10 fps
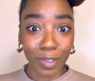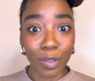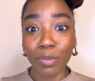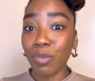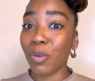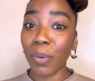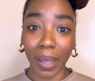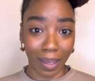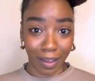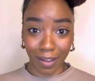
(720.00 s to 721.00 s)
You do
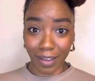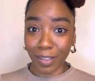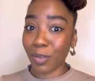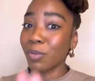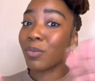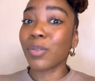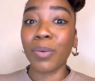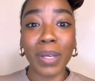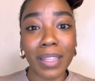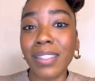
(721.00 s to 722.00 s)
it. You
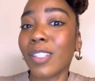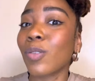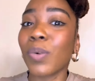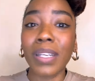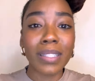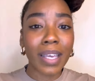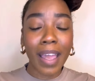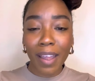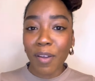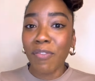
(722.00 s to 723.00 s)
do it. This is what it's
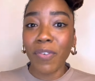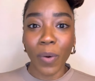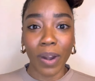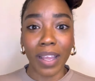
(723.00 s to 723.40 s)
here for.